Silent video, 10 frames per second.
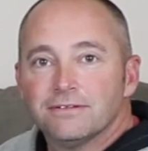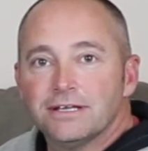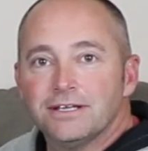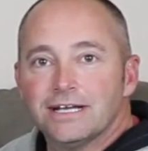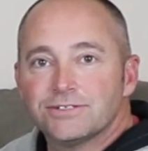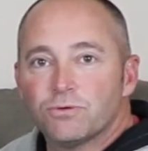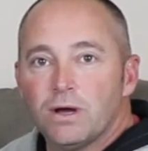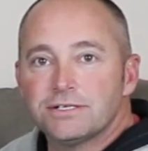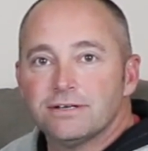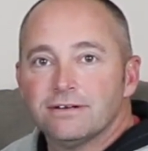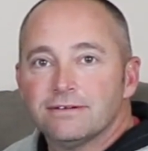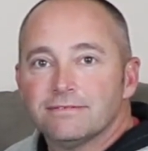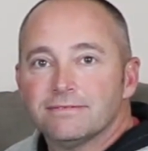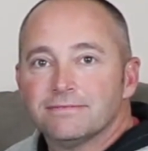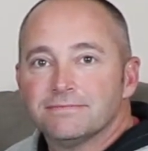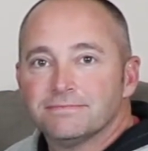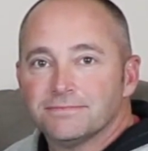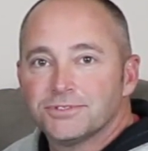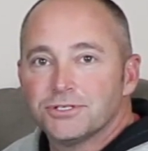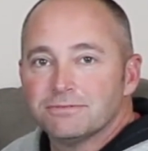Thank you guys for watching.
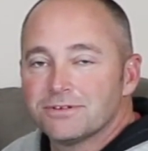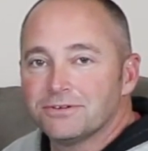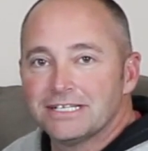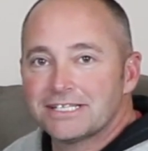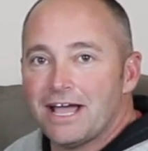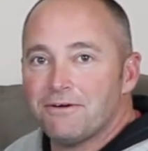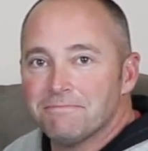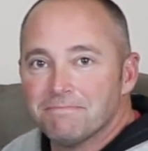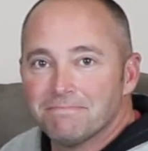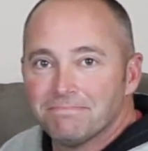Tombstone disc out.